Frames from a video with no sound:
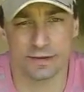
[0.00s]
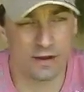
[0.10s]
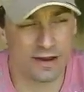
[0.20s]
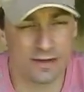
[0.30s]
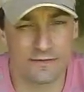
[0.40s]

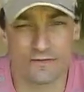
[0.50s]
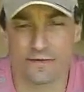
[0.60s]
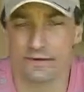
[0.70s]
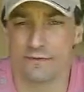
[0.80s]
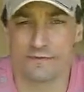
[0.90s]
Don't let him
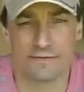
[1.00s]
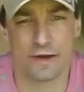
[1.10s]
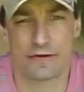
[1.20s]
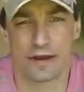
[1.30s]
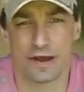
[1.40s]
feel
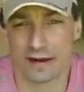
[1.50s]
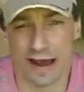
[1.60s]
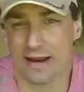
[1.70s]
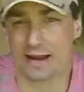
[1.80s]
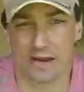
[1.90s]
inferior and
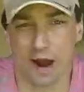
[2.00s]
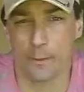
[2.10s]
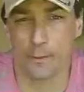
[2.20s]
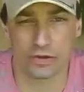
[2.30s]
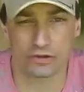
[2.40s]
like a
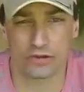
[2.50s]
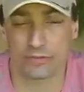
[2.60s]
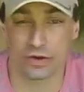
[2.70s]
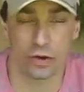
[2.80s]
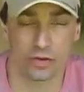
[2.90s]
young
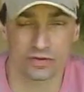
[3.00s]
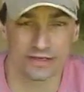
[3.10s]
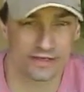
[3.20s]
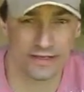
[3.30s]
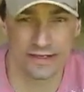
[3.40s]
person because
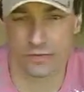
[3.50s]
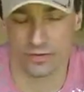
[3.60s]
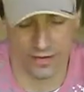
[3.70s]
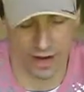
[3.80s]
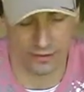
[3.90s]
he's dealing
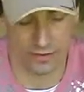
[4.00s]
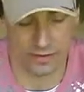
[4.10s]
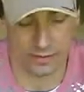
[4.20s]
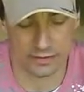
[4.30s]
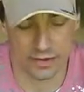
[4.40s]
with young
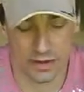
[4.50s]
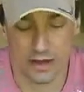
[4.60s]
people.